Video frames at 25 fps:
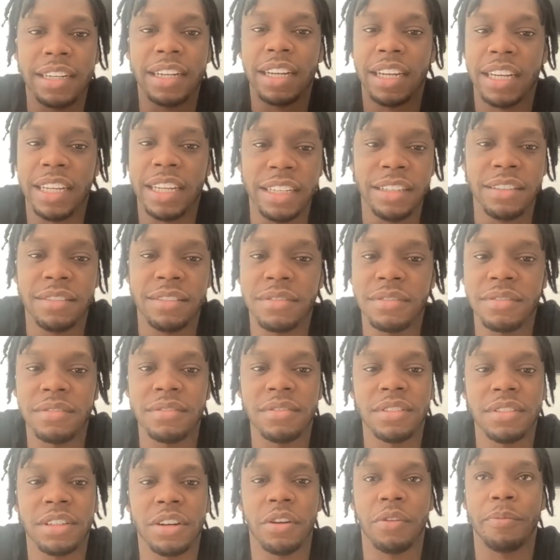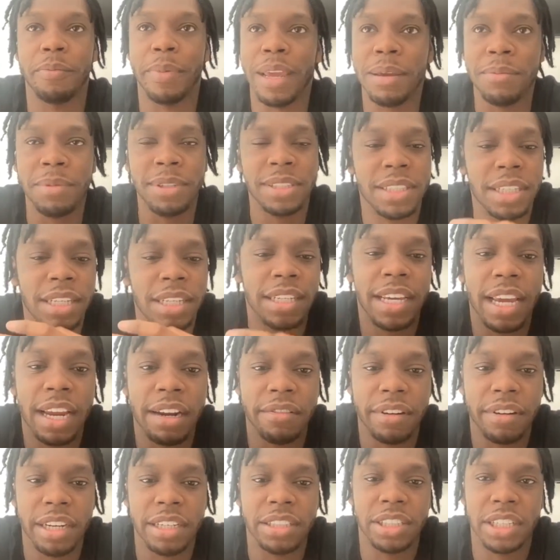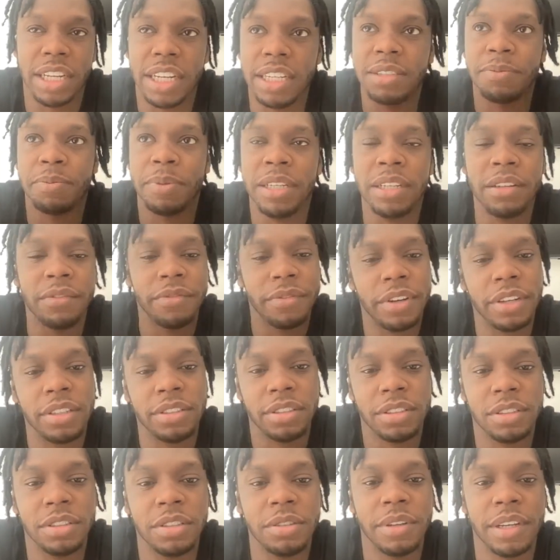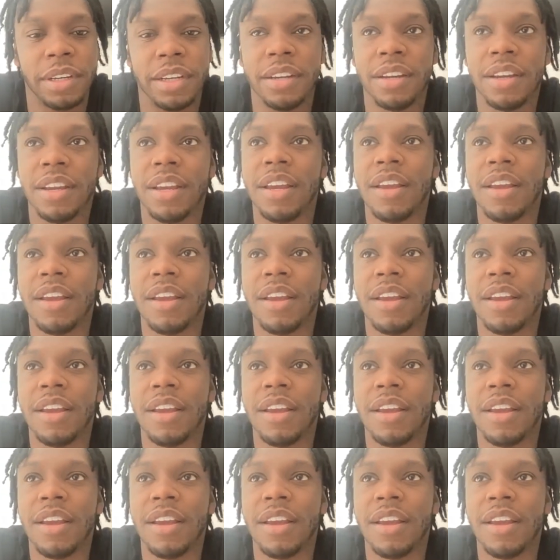clean, you know, baby skincare range. Let's be the first to do it.